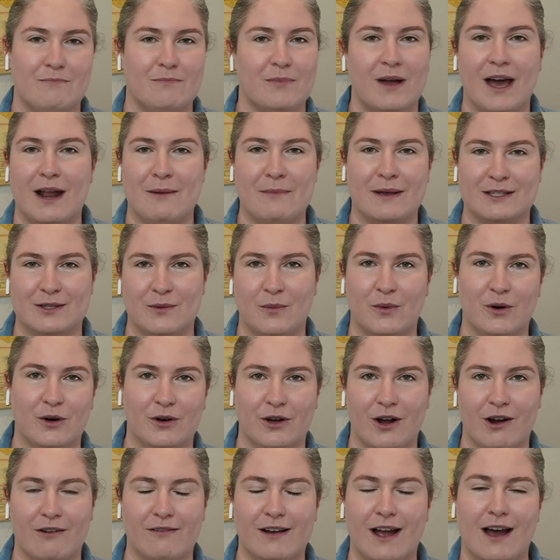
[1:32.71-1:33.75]
kind of makes the
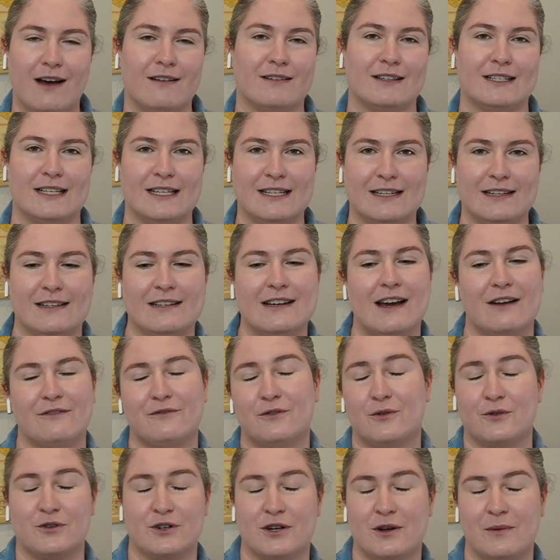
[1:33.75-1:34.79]
world go round in
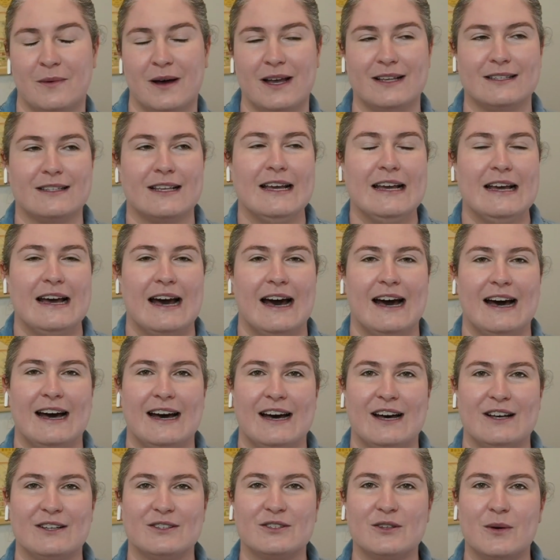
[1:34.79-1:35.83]
unfortunate ways.
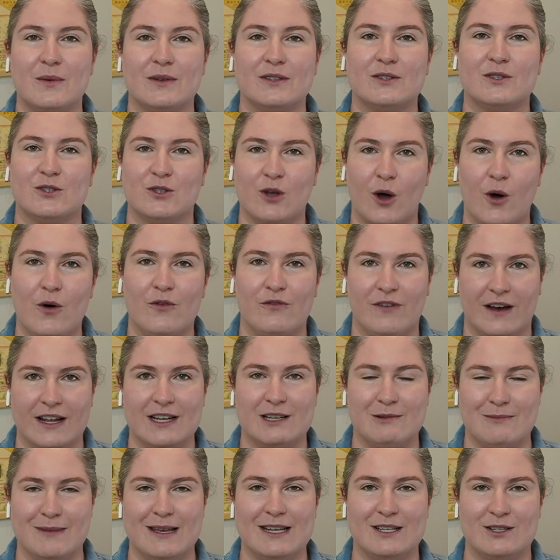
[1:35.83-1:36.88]
So it's so
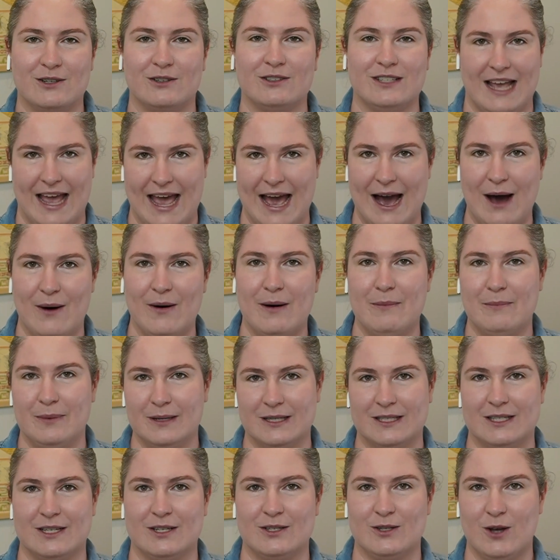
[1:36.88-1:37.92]
fundamental to how a
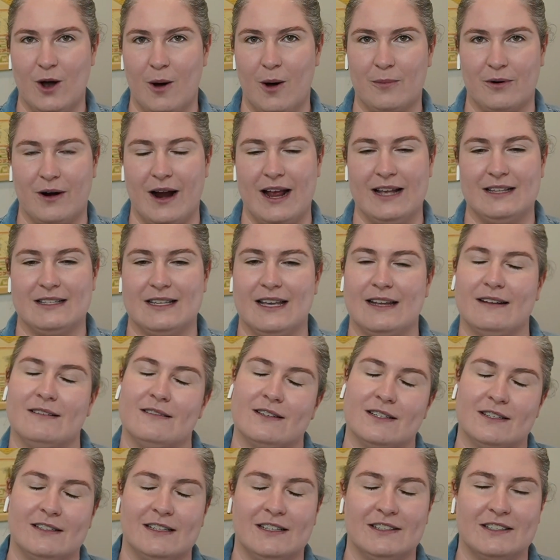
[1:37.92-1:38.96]
business operates, and
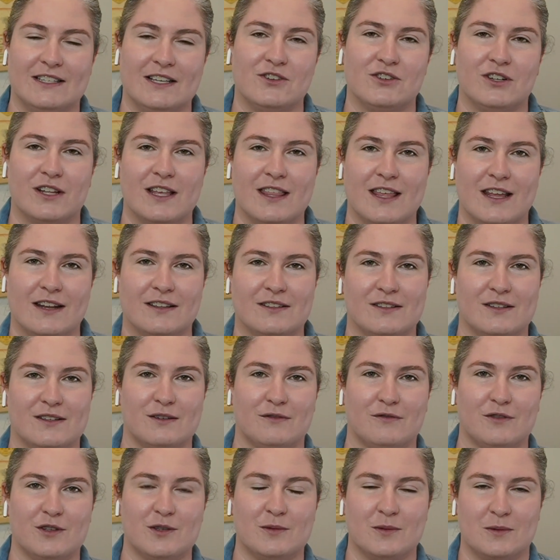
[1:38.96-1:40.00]
essentially that is the
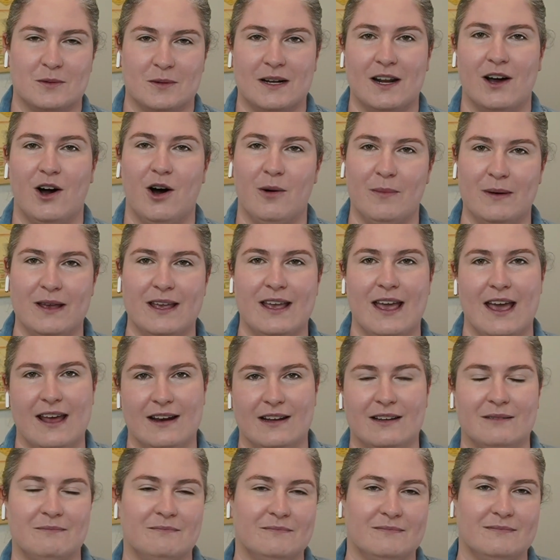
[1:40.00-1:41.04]
difference between a hobby and
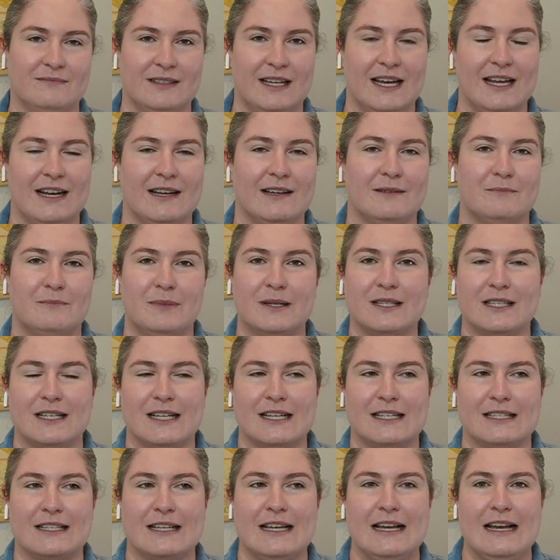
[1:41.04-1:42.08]
a
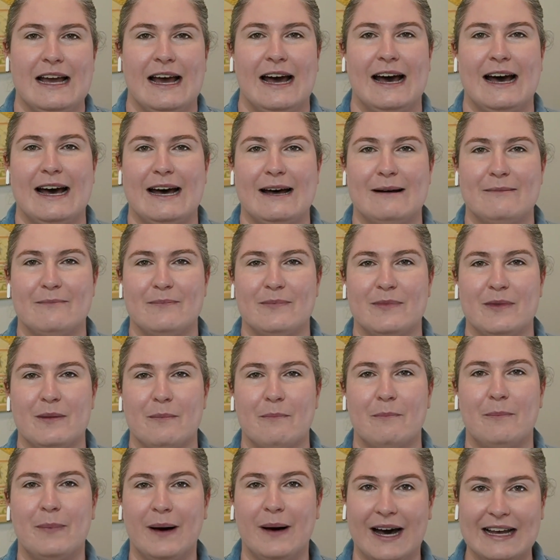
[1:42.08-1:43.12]
business.
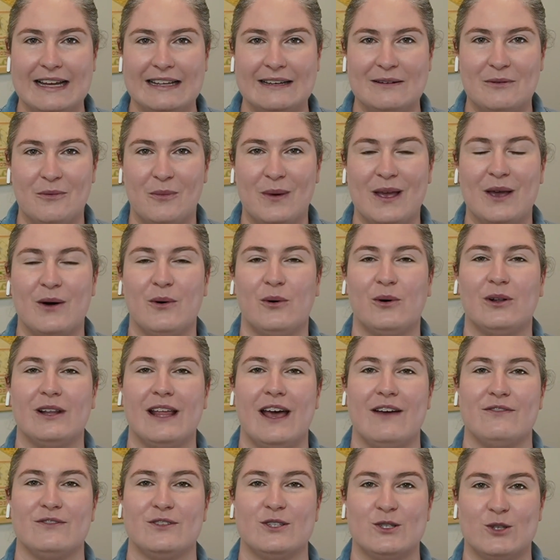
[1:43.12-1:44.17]
But we all
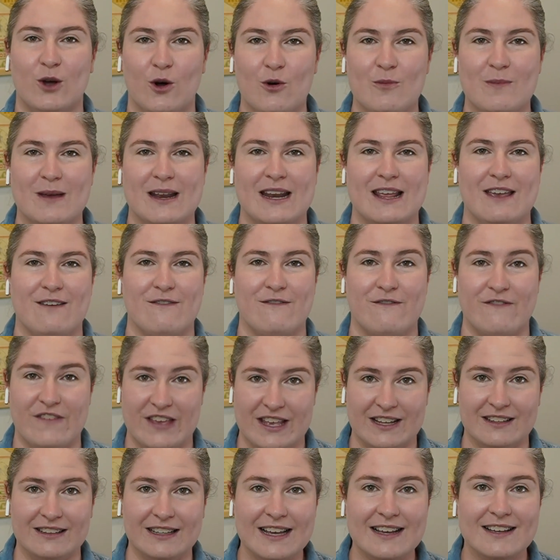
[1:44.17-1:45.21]
have so many
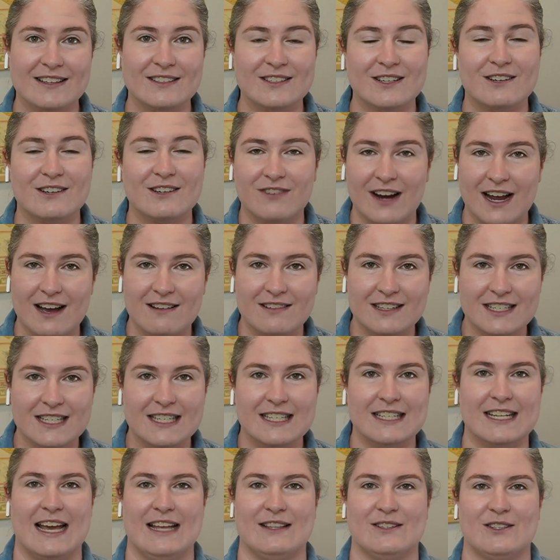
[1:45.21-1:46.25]
feelings around
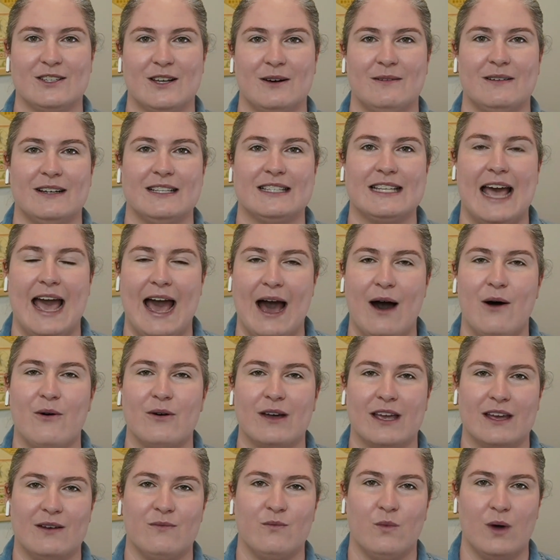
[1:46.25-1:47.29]
it, and so it's how
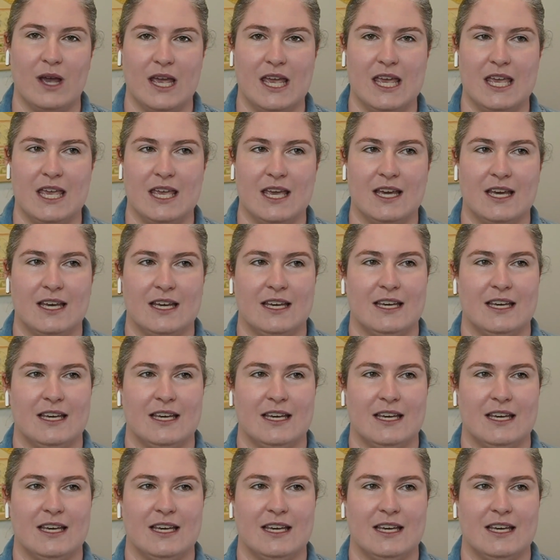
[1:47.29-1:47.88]
can we